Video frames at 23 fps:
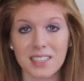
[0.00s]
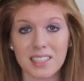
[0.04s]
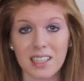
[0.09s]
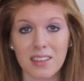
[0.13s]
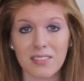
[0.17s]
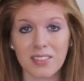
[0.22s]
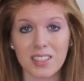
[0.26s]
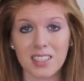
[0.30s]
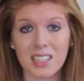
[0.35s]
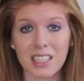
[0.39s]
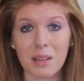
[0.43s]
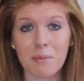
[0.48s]

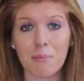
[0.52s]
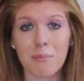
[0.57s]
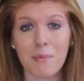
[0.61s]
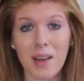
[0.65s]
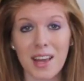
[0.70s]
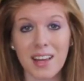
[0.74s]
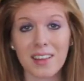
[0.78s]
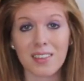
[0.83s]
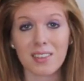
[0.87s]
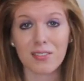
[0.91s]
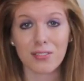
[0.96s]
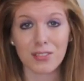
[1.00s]
seven,
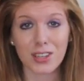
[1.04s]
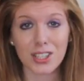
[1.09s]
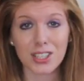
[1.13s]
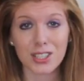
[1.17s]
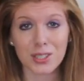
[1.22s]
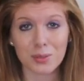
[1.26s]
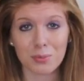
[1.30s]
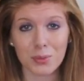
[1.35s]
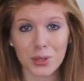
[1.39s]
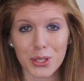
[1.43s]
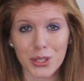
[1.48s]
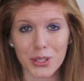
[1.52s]
make the
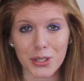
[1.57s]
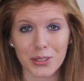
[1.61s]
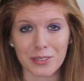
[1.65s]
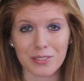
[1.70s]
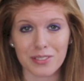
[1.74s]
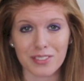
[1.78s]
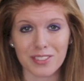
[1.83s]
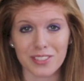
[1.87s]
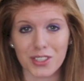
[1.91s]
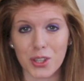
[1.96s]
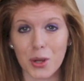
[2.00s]
first move.